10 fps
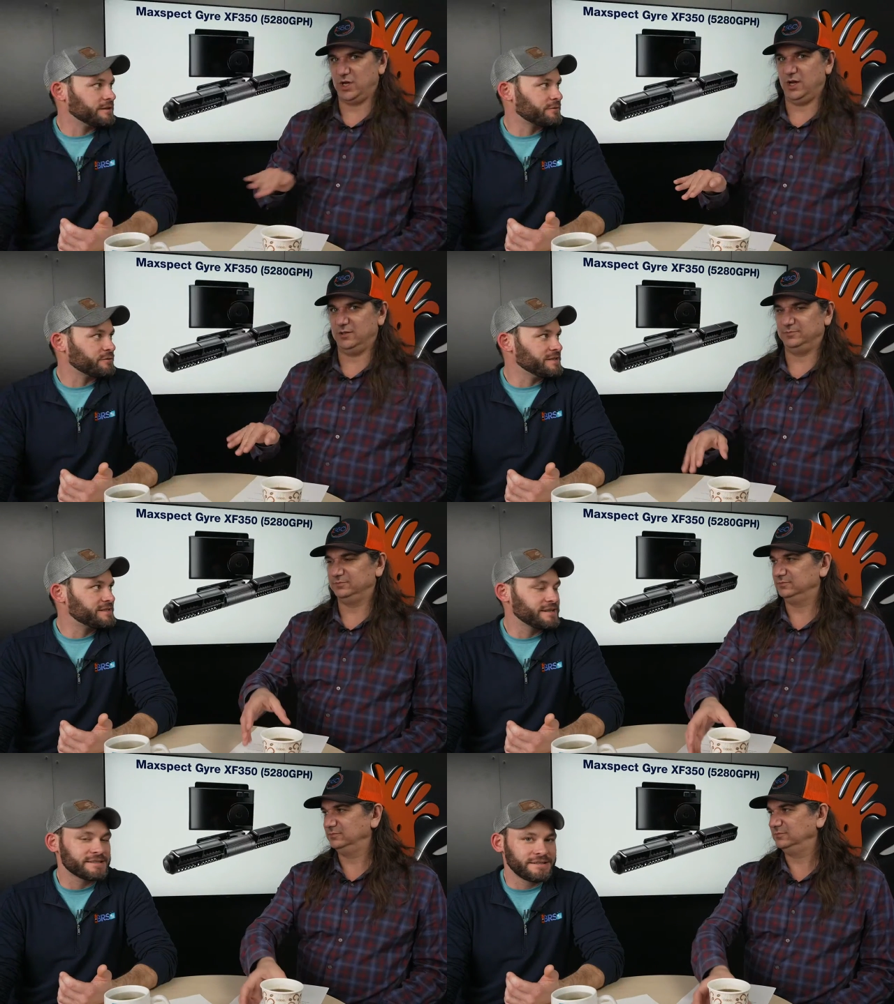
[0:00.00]
Speaker 1: uh,
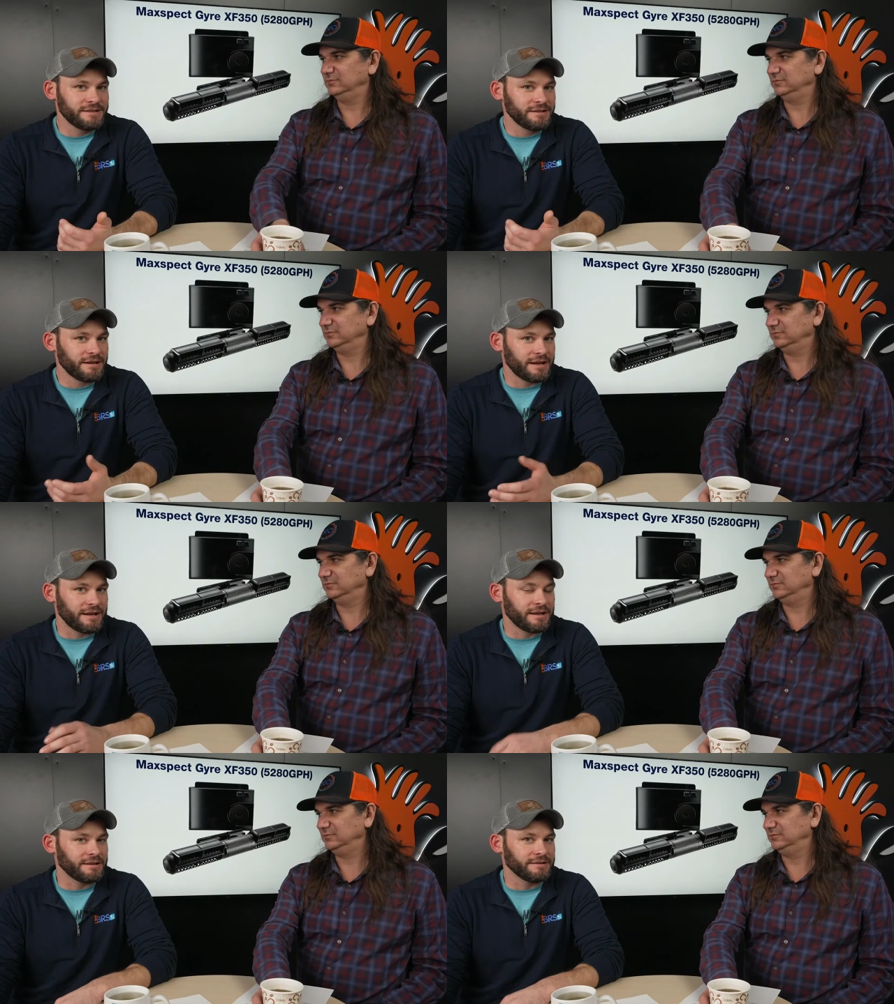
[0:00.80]
360,
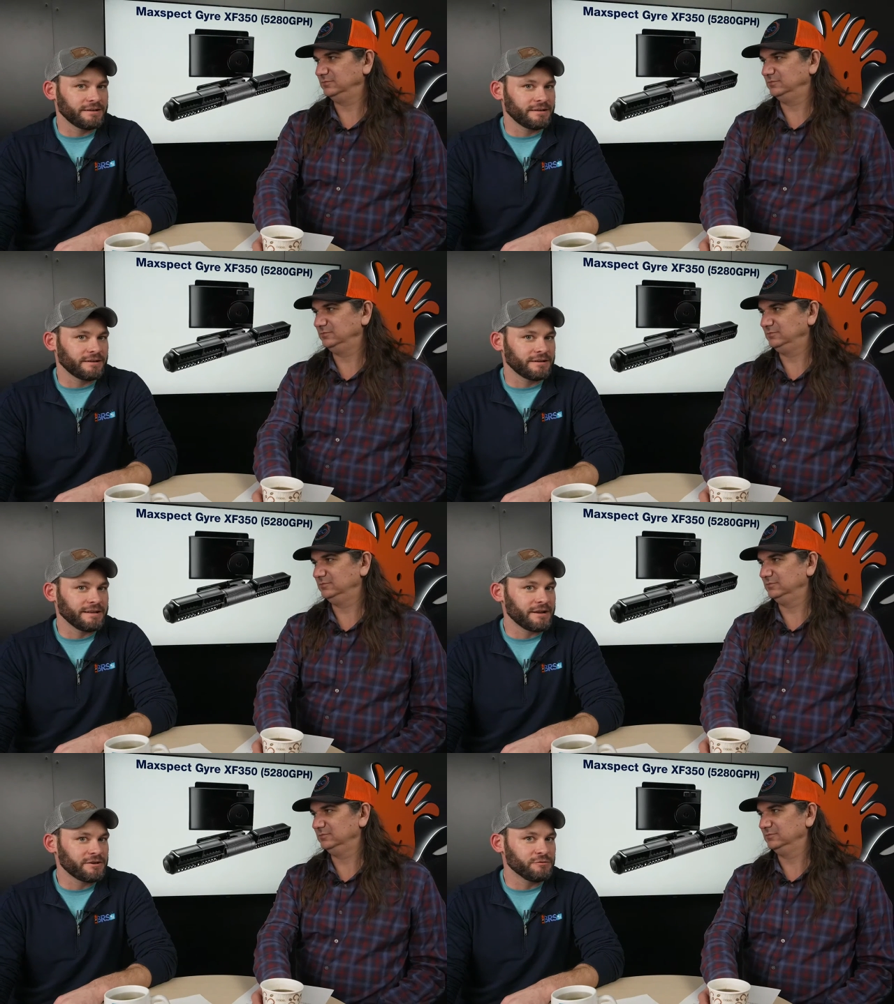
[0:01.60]
and uh,
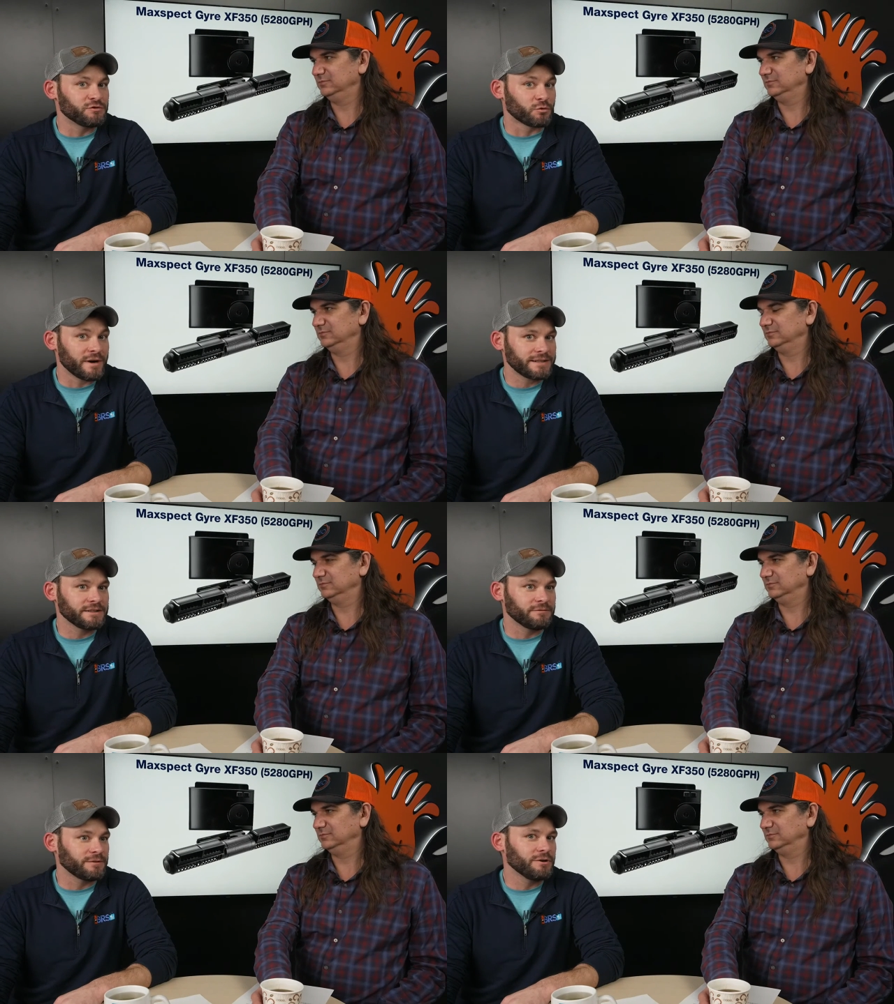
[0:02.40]
now that you've
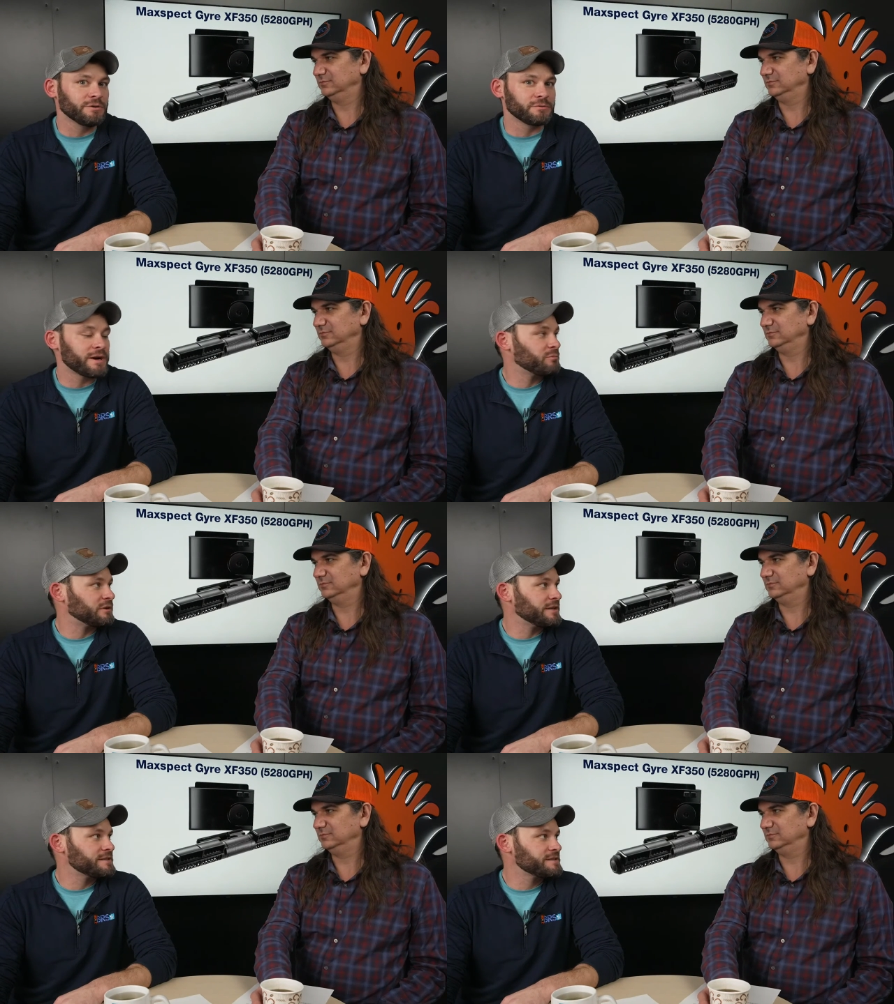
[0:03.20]
directed flow in the right
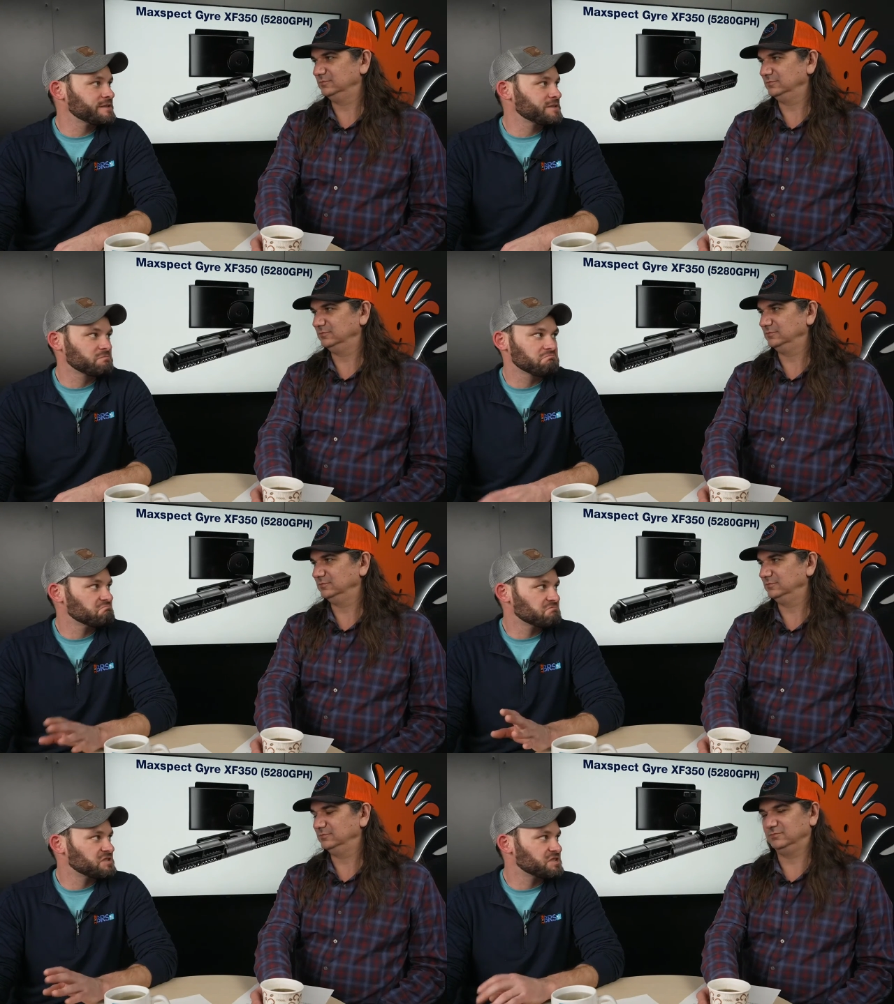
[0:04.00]
places,
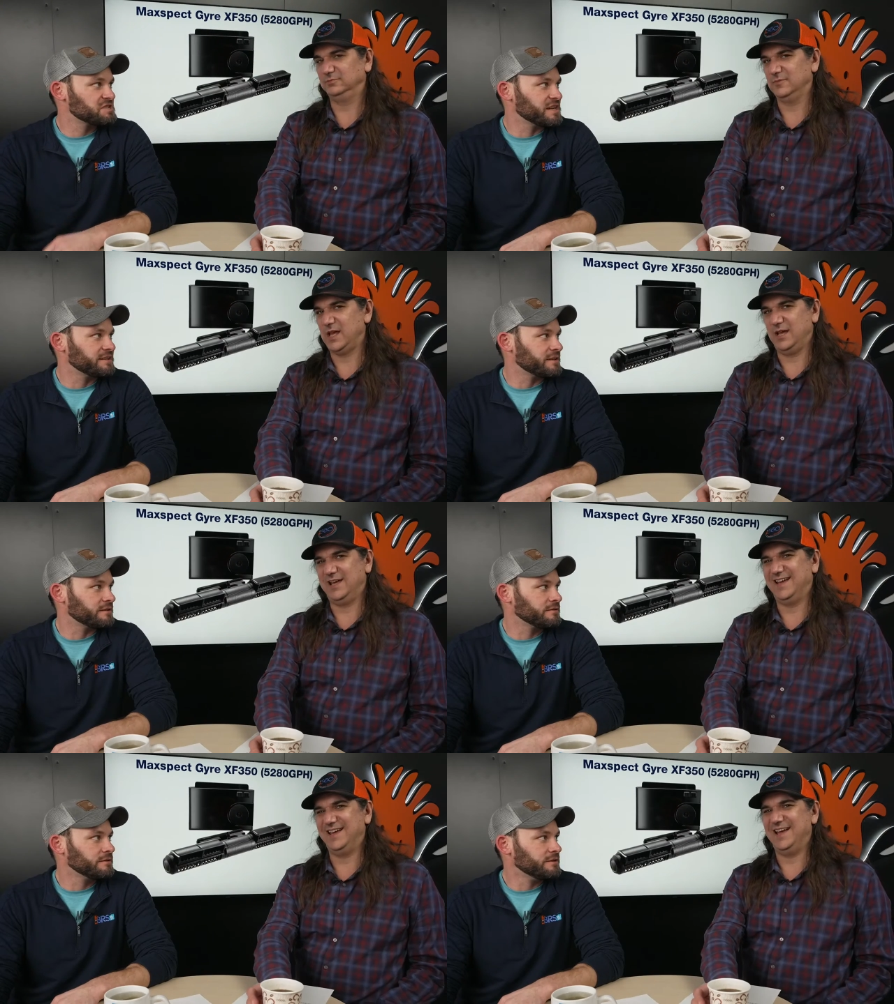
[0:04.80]
it's just not there.
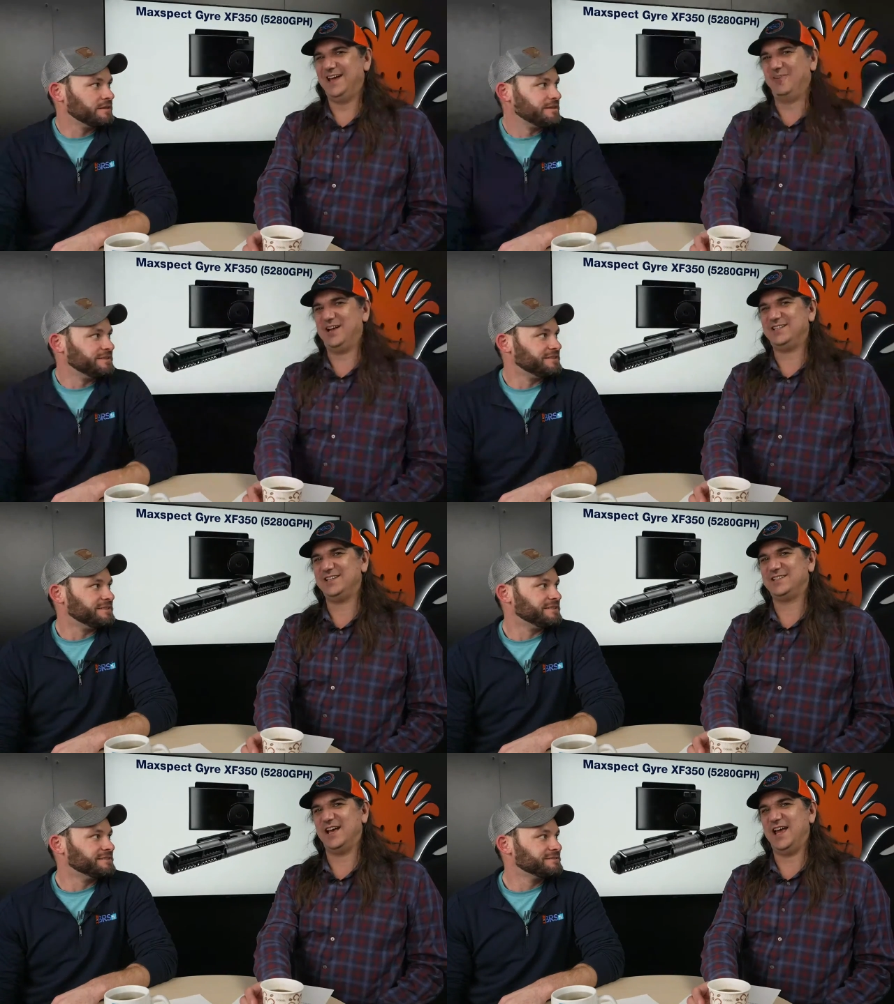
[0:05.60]
Speaker 2: When I say
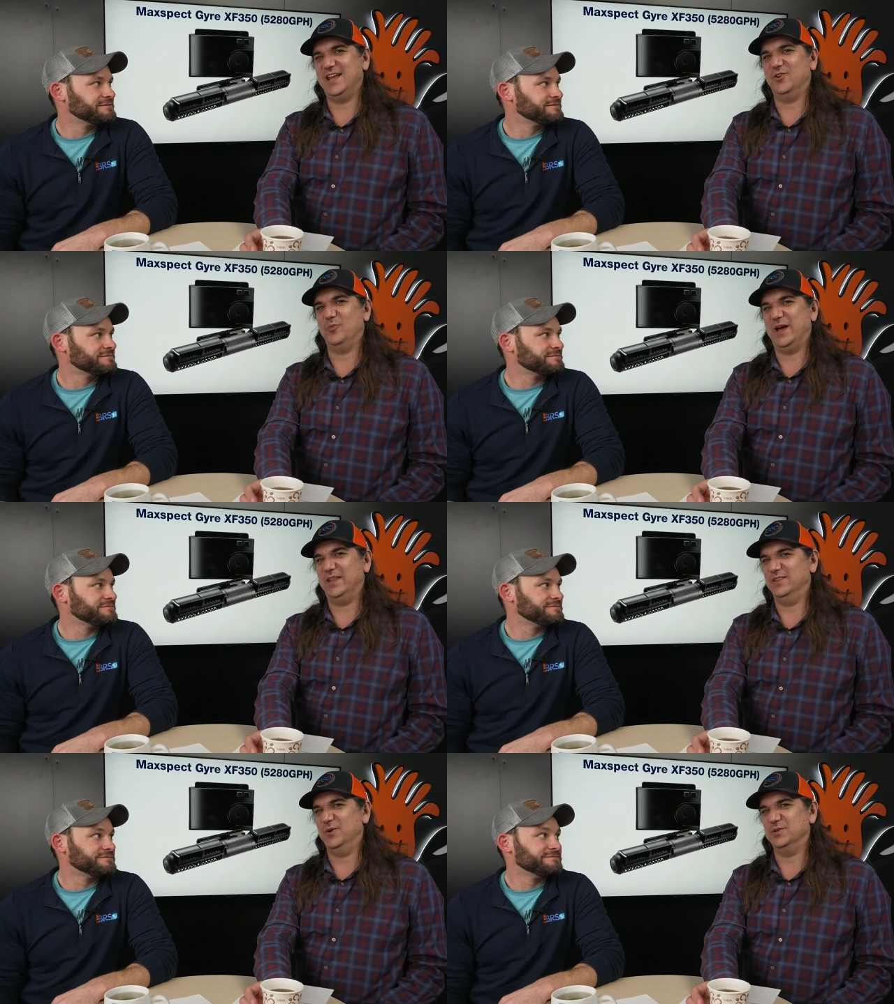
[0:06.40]
cyano, man,
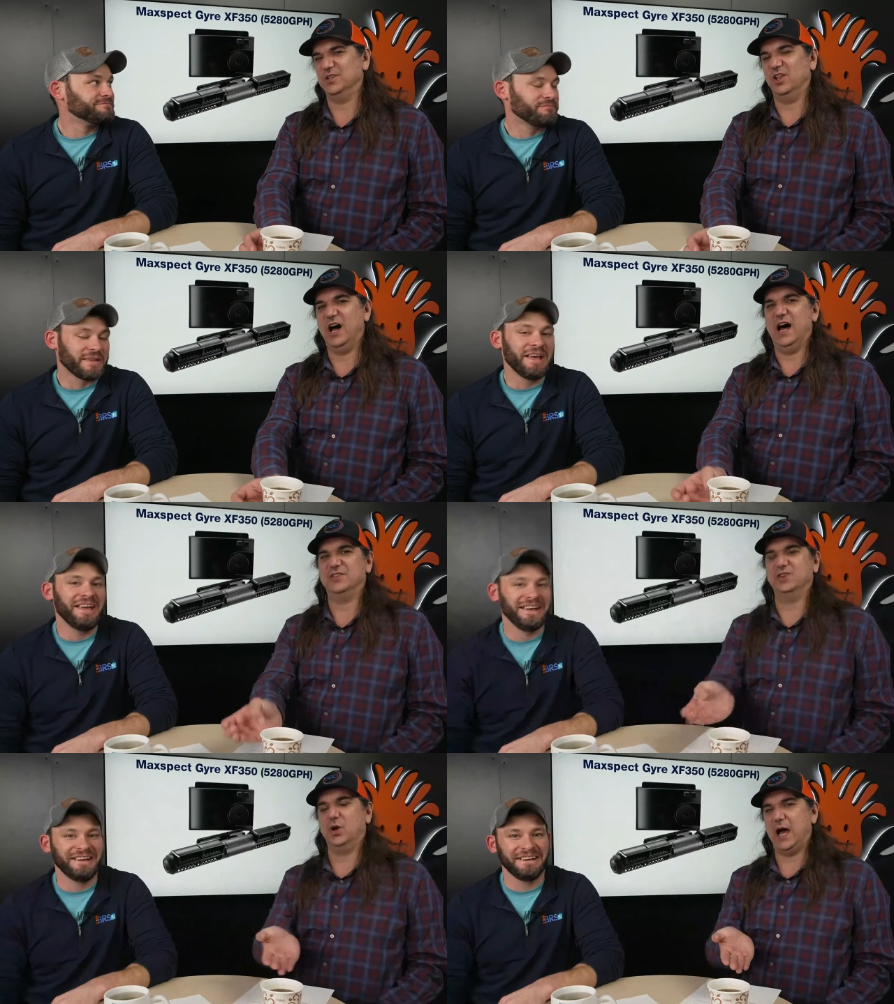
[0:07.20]
there was a lot.
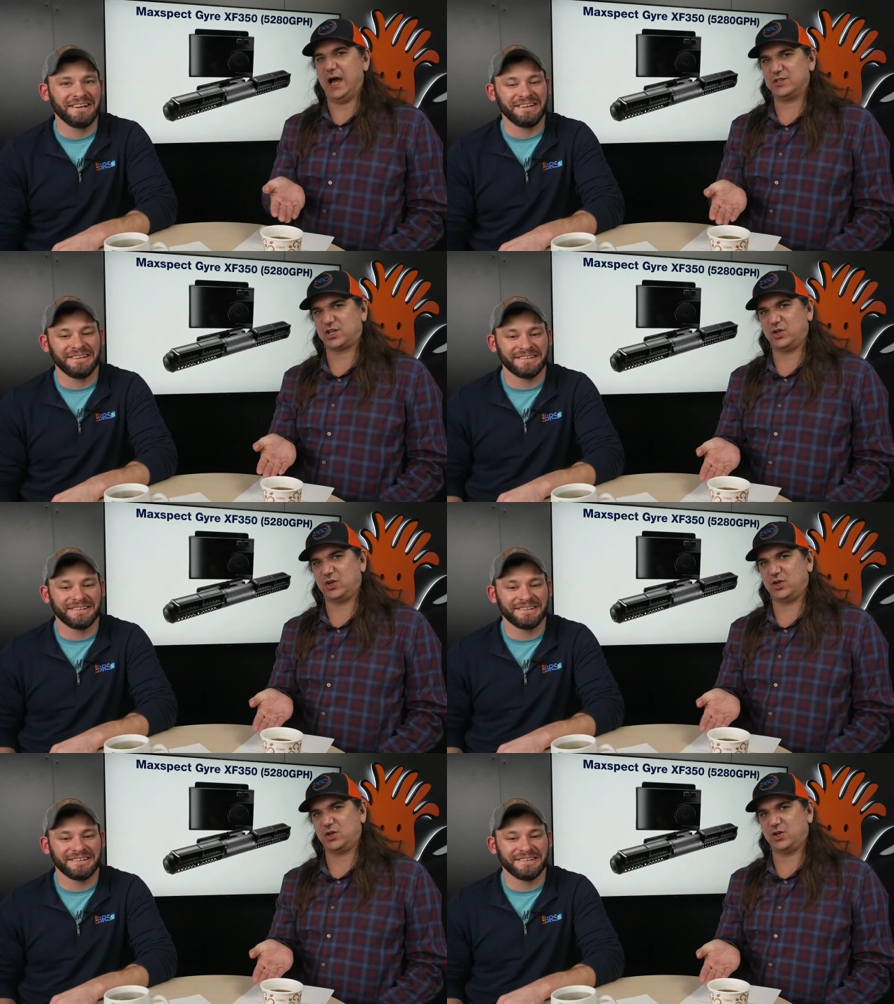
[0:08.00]
So I was